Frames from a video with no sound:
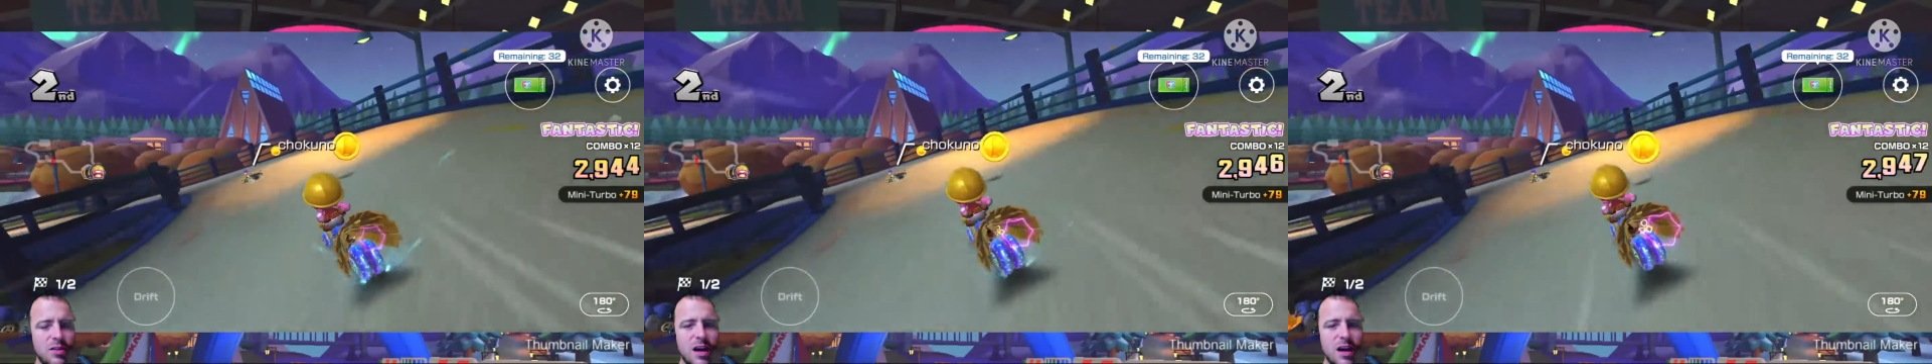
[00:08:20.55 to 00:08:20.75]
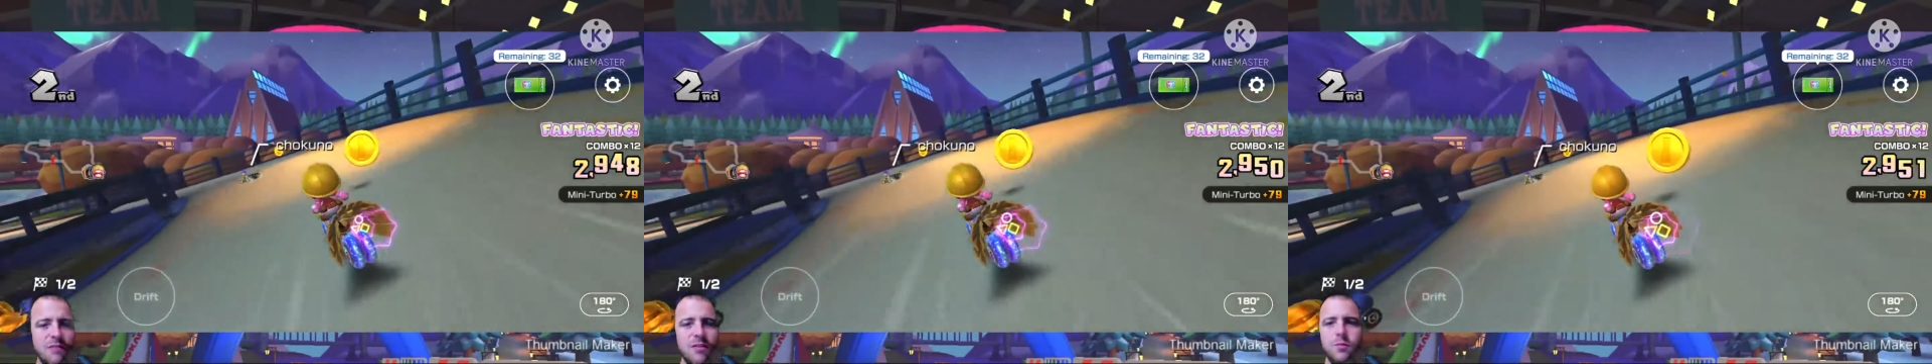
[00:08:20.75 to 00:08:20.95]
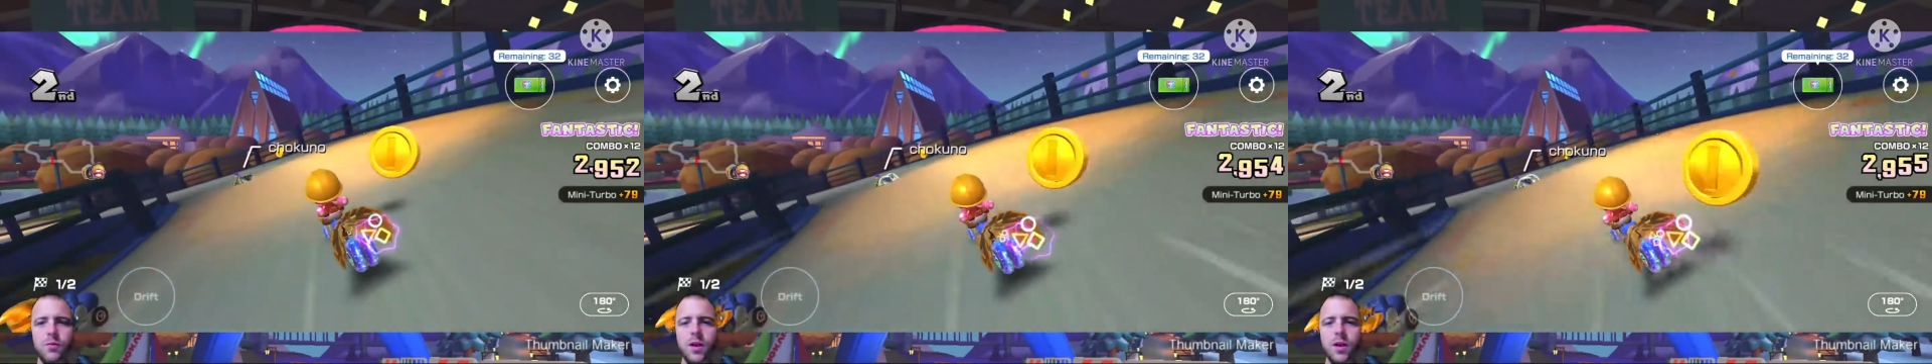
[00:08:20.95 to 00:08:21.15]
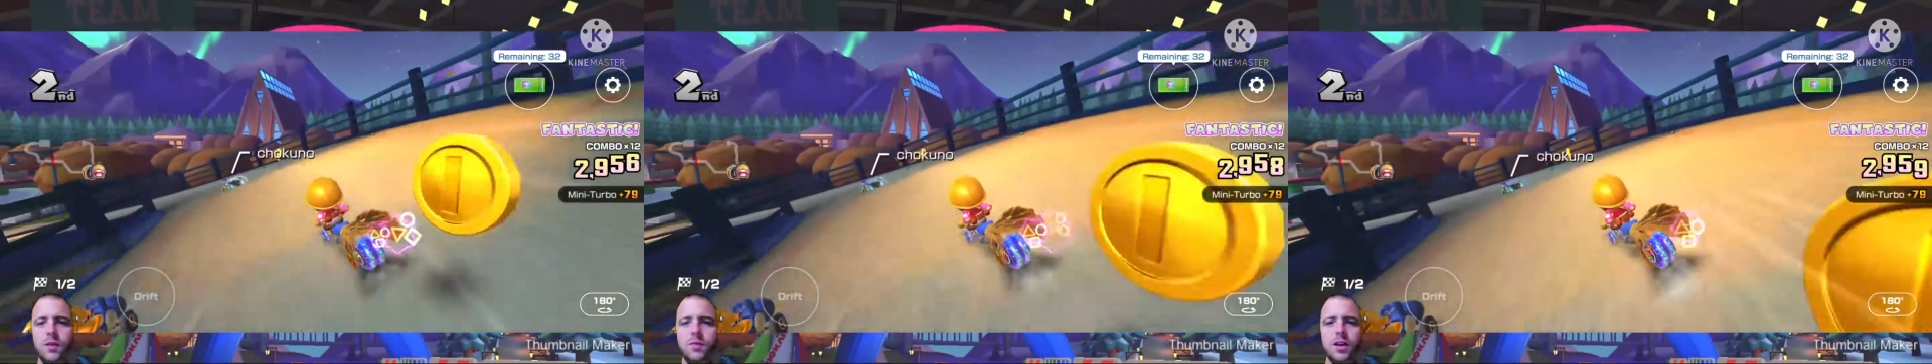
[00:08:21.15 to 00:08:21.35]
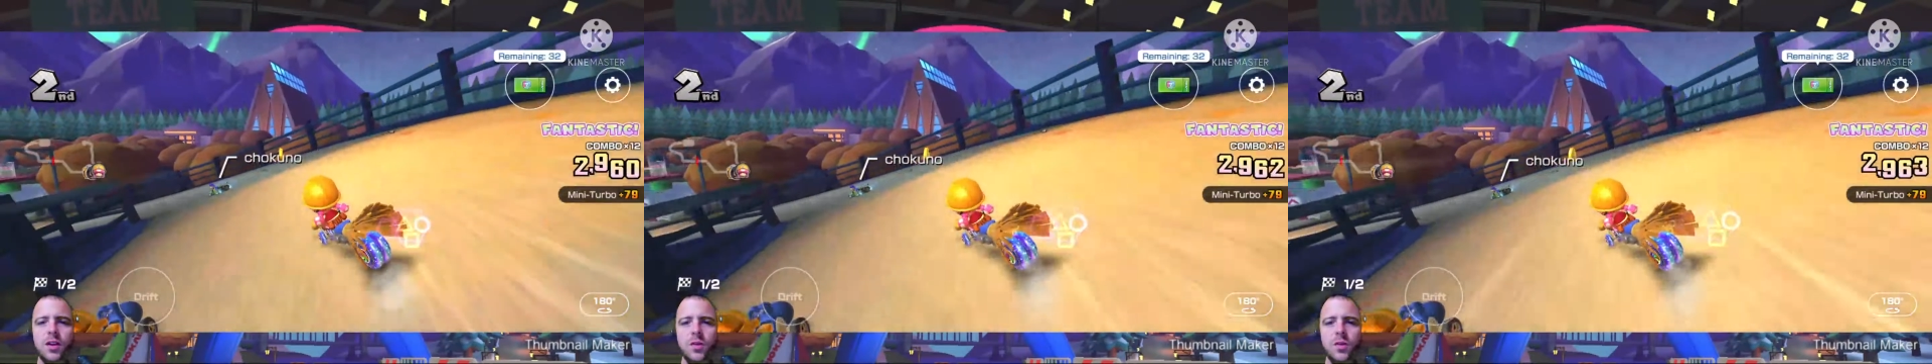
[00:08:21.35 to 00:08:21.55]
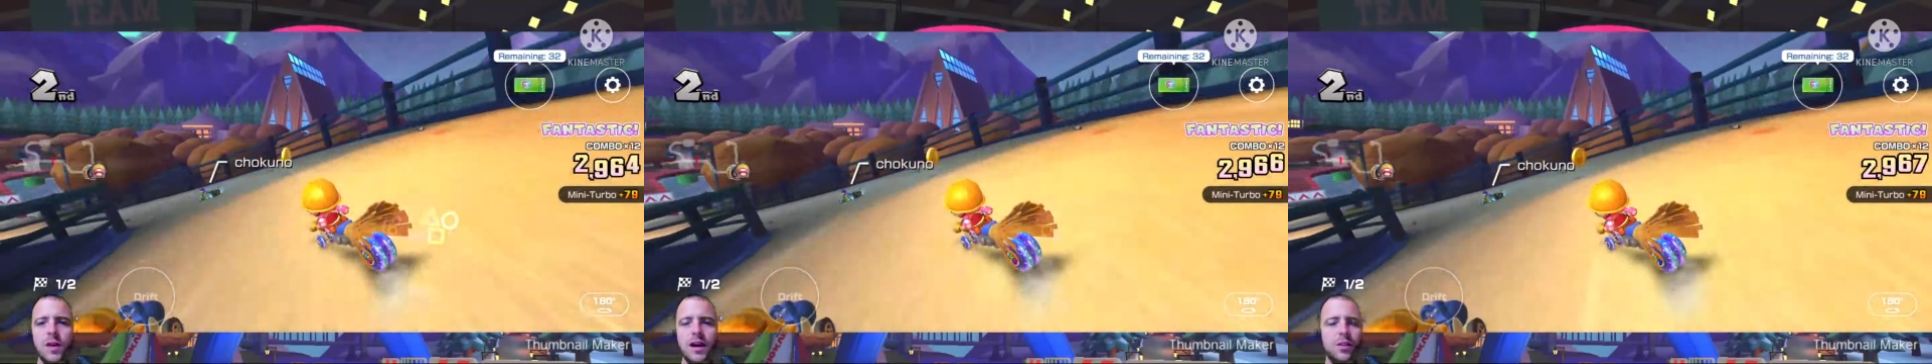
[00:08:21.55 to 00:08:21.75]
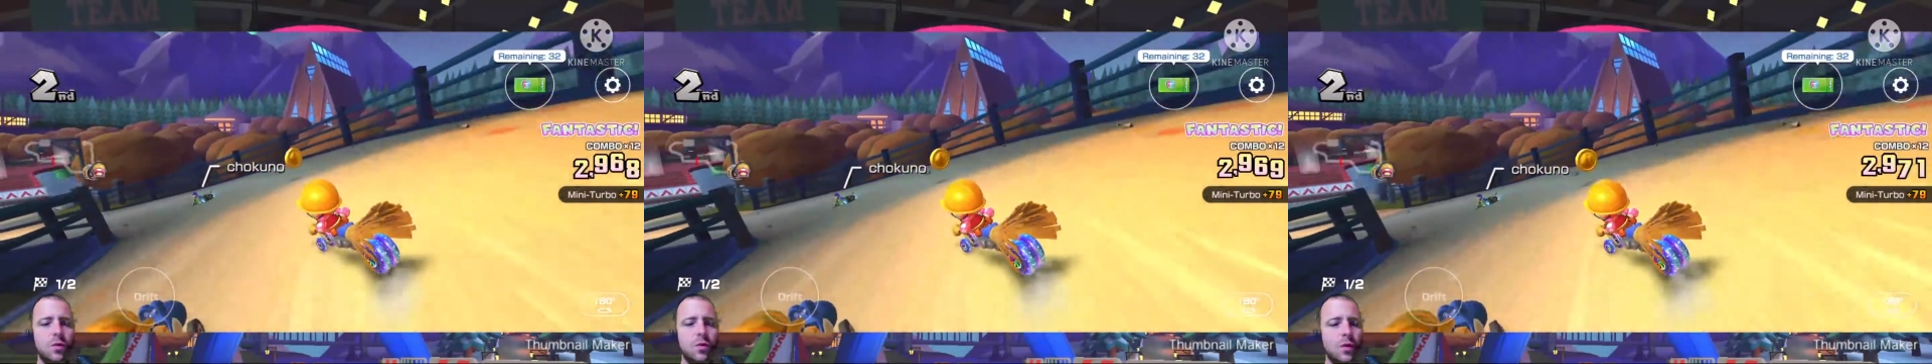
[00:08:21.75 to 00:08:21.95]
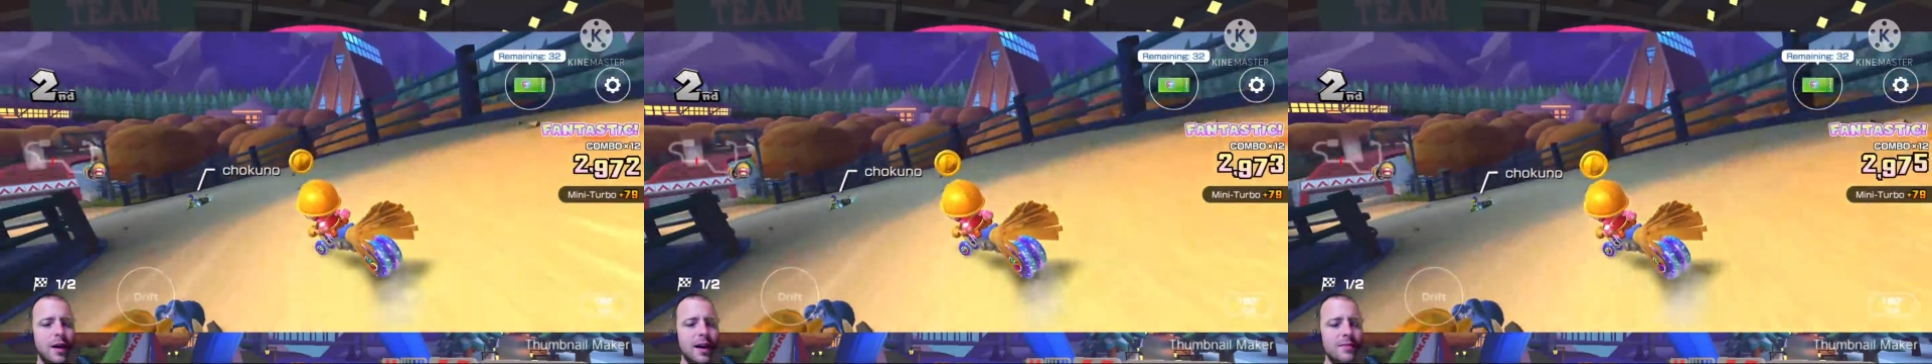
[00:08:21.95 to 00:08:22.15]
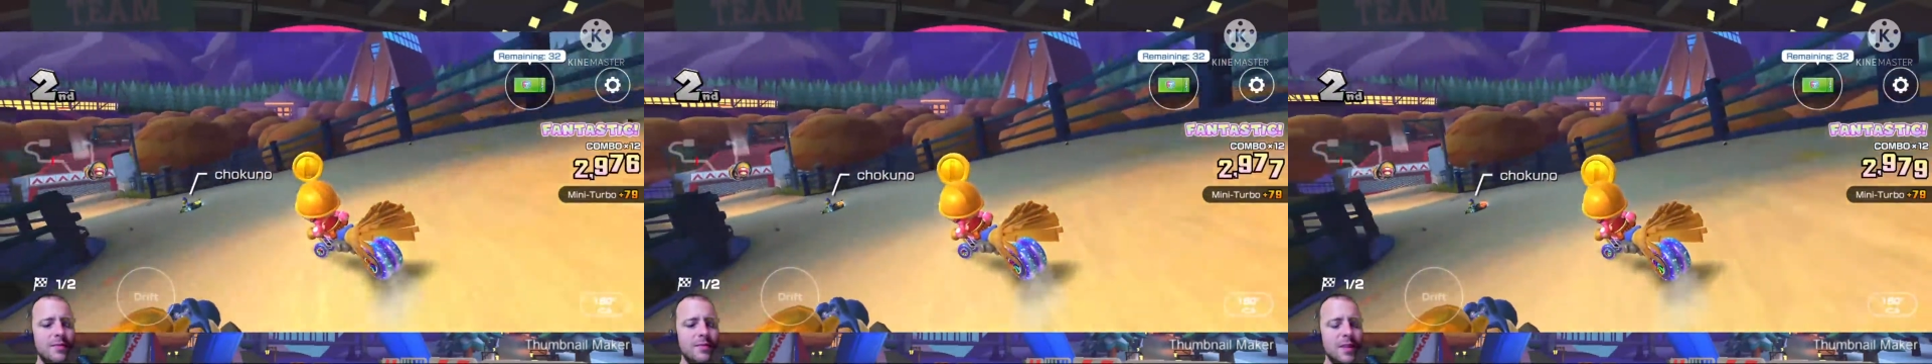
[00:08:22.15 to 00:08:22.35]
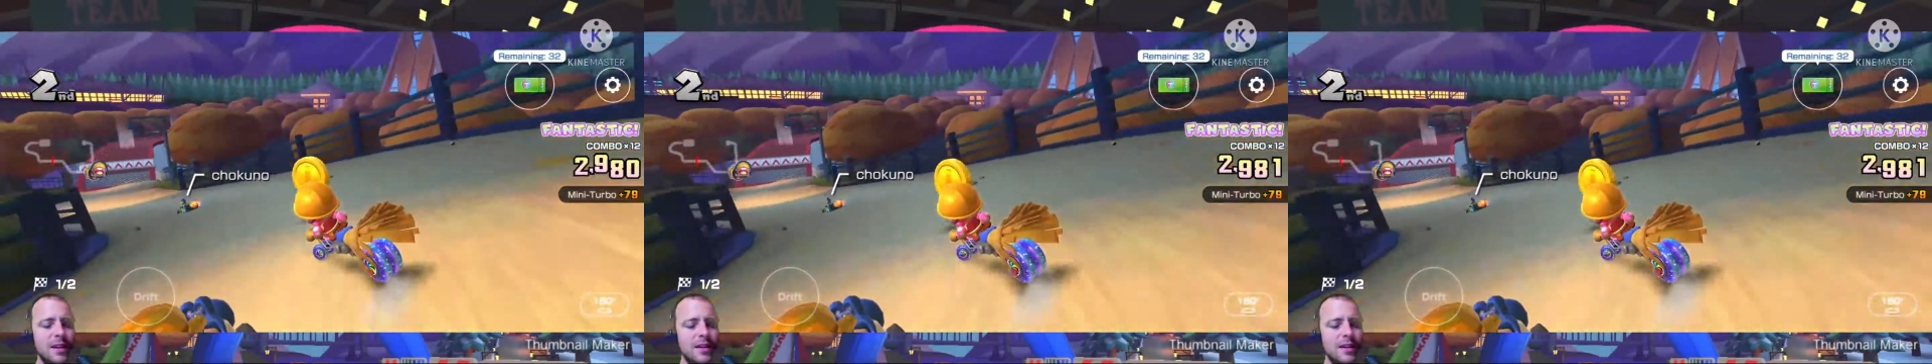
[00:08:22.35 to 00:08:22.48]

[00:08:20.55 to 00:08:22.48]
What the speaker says: driver bumping you out of the way,